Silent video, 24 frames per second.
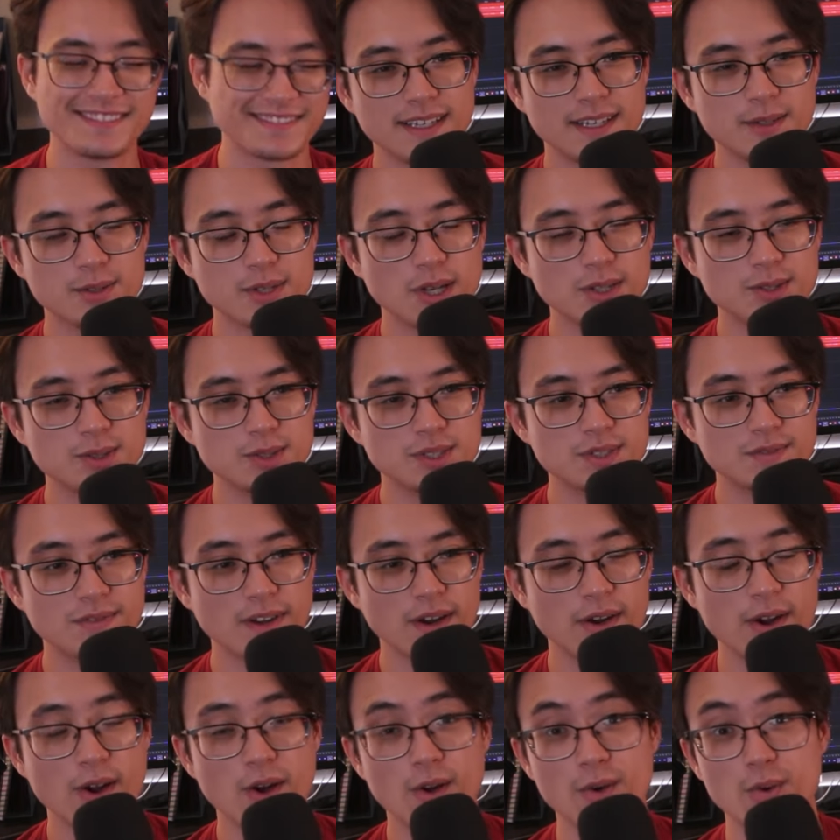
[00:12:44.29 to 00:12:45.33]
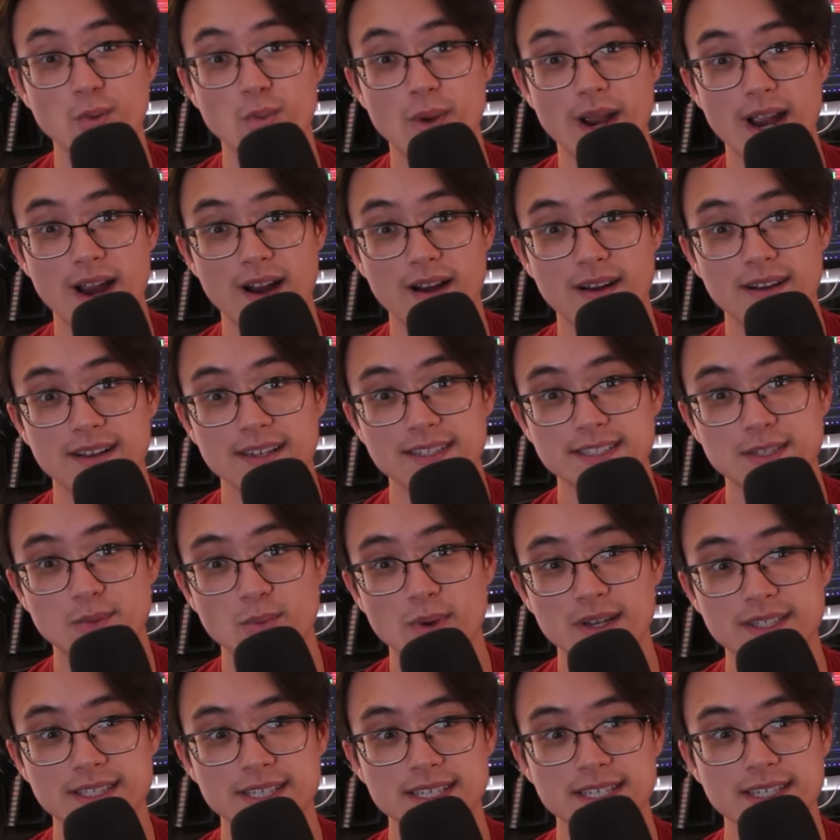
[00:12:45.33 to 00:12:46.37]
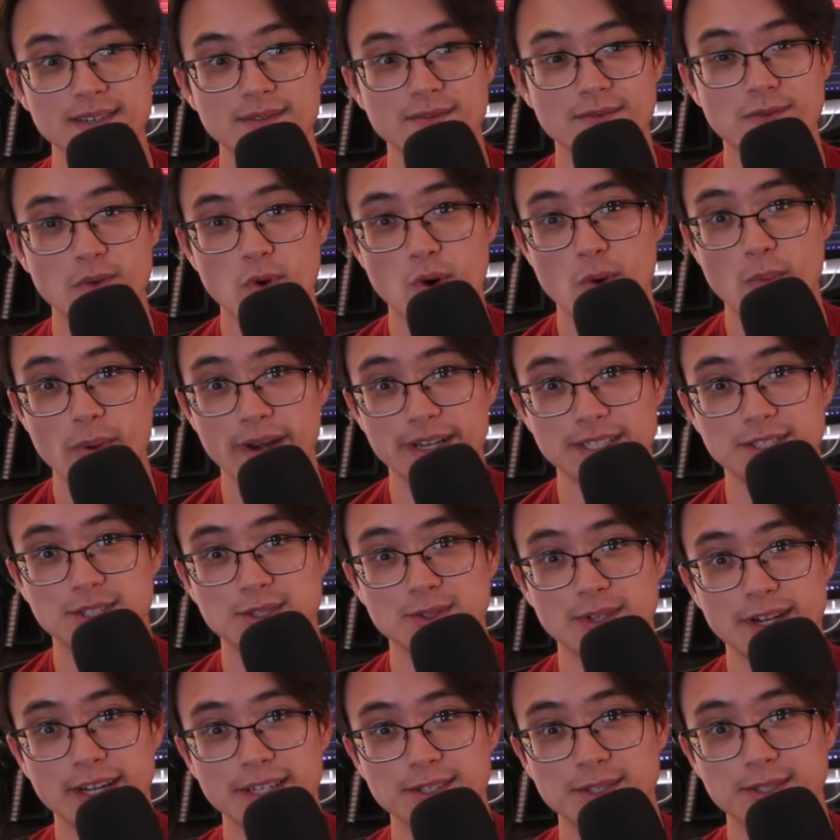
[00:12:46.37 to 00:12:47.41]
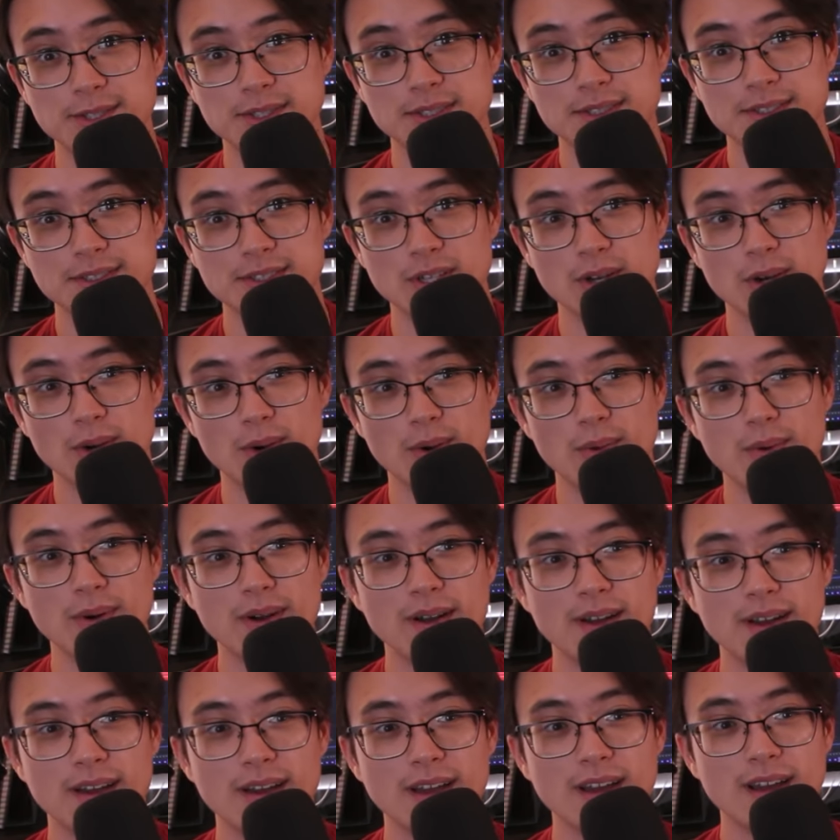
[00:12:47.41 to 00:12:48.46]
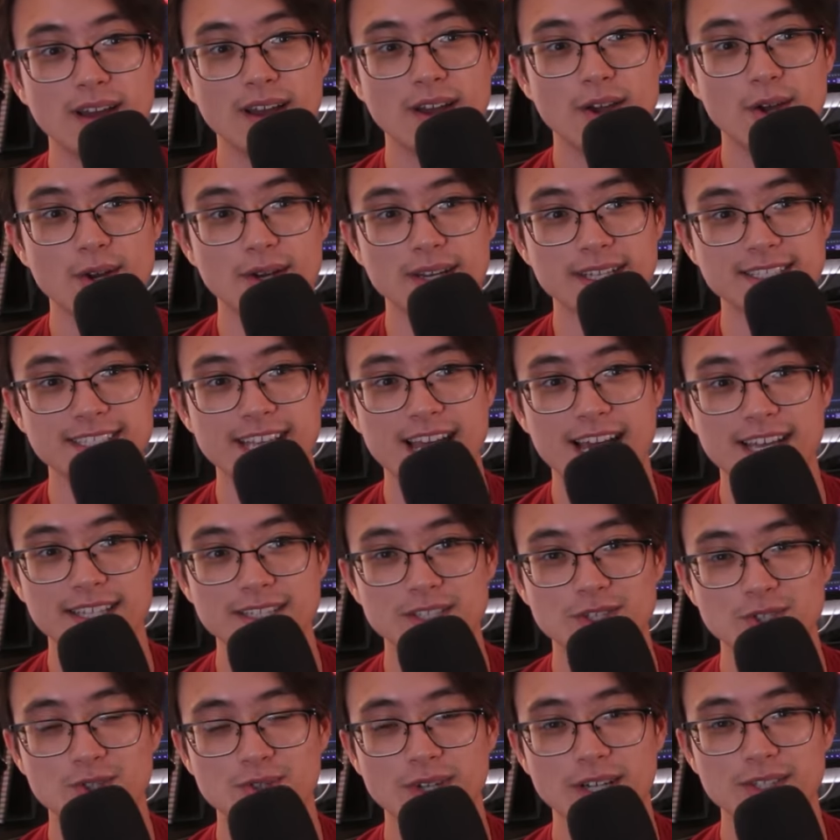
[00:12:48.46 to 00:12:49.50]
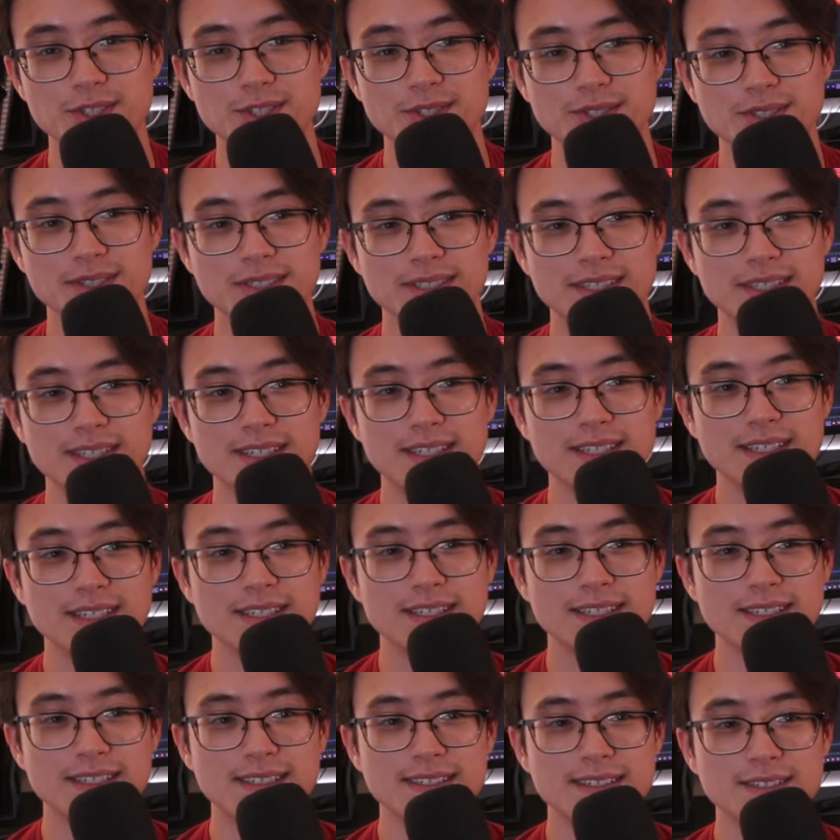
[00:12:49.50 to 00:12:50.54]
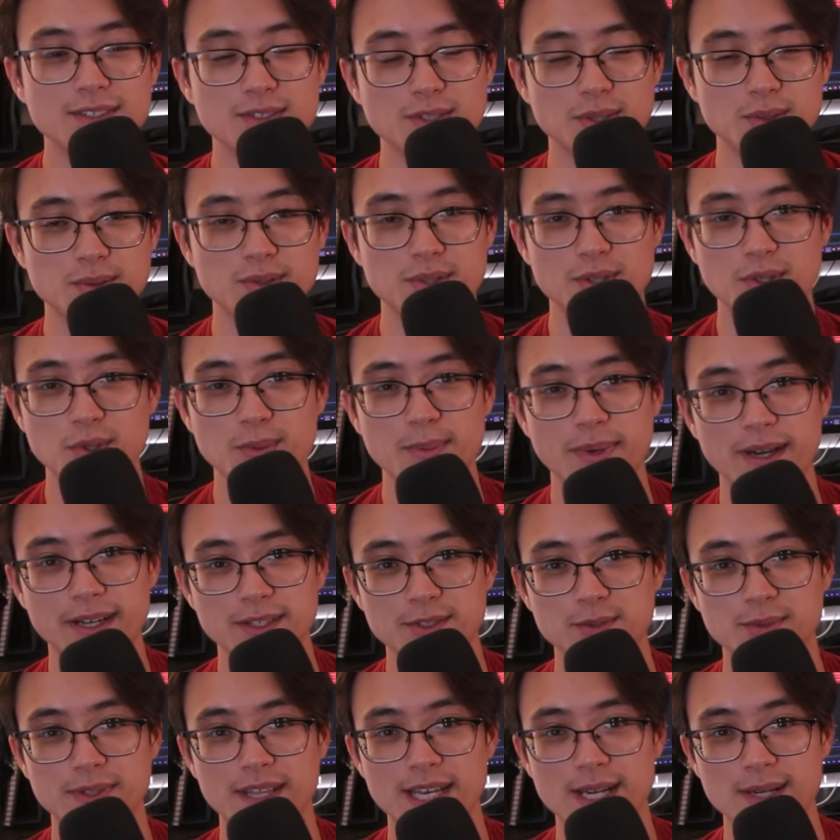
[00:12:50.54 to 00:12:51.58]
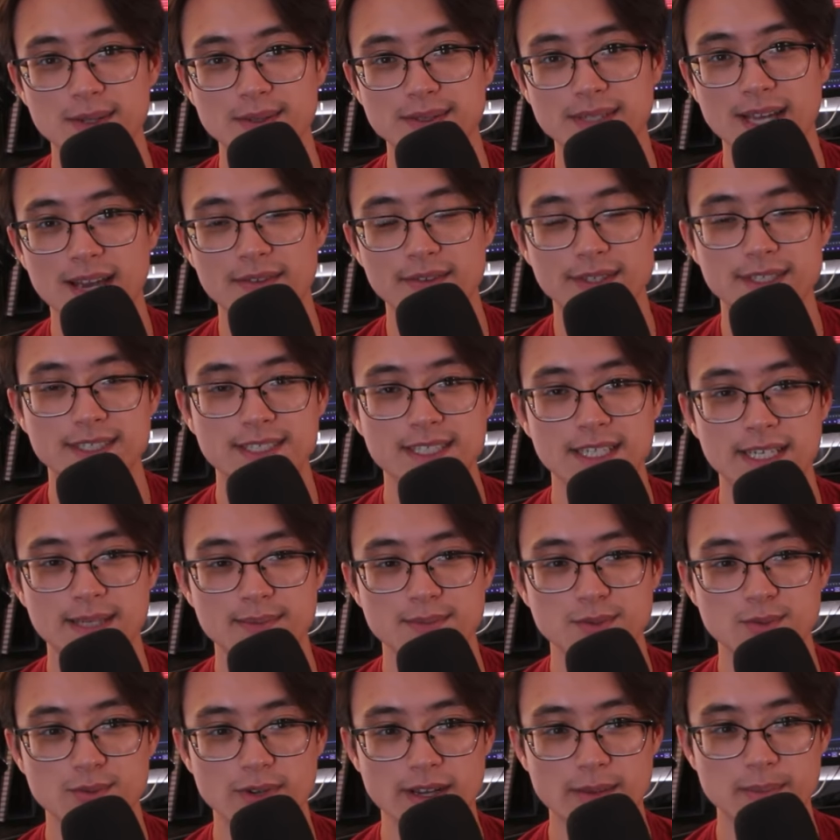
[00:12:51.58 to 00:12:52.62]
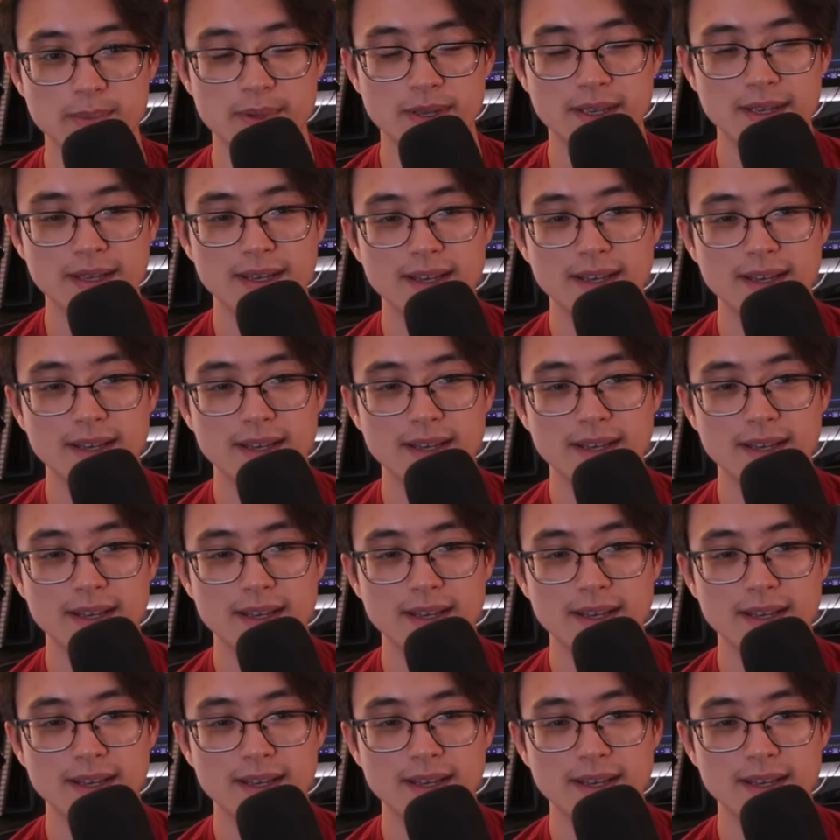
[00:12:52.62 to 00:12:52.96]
It was also just very hard to wear because it wasn't four-way stretch, so couldn't exactly stretch the suit too much without having seams rip.